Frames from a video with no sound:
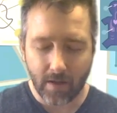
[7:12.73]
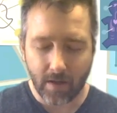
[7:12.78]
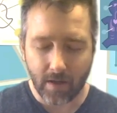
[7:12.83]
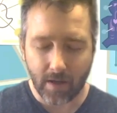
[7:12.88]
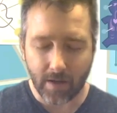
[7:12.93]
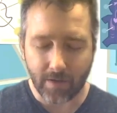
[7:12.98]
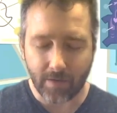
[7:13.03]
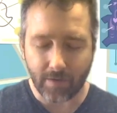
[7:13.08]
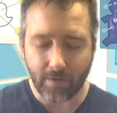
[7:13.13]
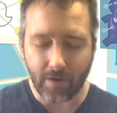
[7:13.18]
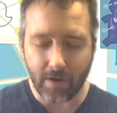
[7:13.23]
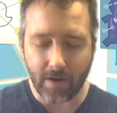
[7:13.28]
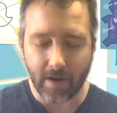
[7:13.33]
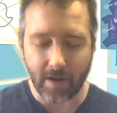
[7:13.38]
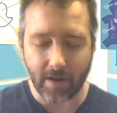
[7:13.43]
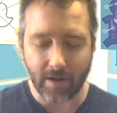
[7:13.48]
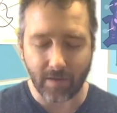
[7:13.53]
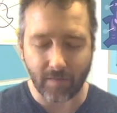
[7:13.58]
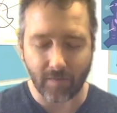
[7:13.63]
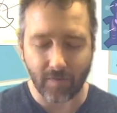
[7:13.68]
uh, during
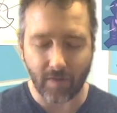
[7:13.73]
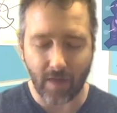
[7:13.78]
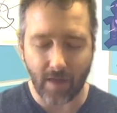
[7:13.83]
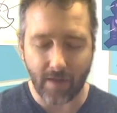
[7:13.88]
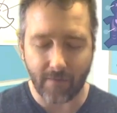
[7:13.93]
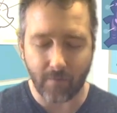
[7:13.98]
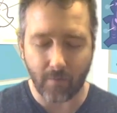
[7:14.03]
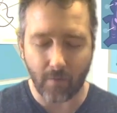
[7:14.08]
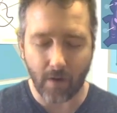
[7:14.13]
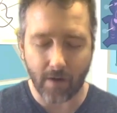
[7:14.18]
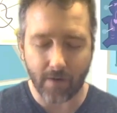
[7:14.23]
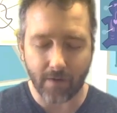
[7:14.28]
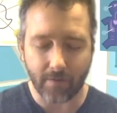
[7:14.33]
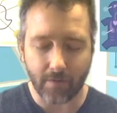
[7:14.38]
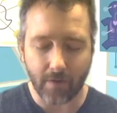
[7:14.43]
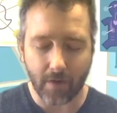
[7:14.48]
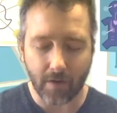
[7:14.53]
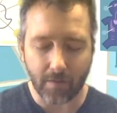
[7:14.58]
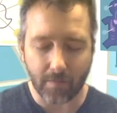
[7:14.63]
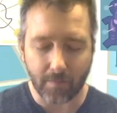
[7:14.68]
his life, walked
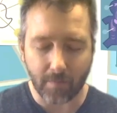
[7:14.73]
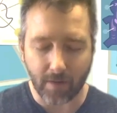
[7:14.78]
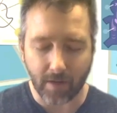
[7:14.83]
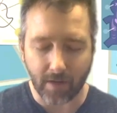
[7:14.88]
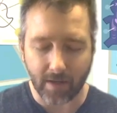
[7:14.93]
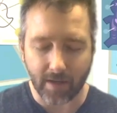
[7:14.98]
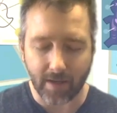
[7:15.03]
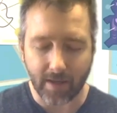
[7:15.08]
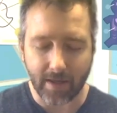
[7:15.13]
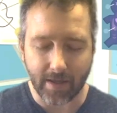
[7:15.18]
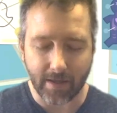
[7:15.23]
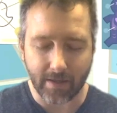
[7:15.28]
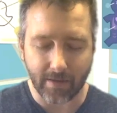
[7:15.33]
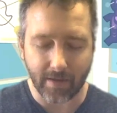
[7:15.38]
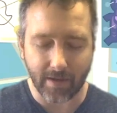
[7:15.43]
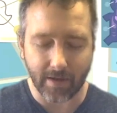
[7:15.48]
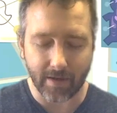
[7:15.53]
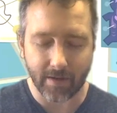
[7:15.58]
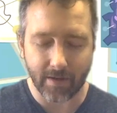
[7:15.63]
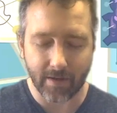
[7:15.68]
around bringing
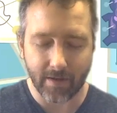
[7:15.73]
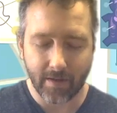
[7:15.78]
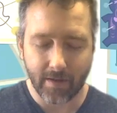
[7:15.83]
healing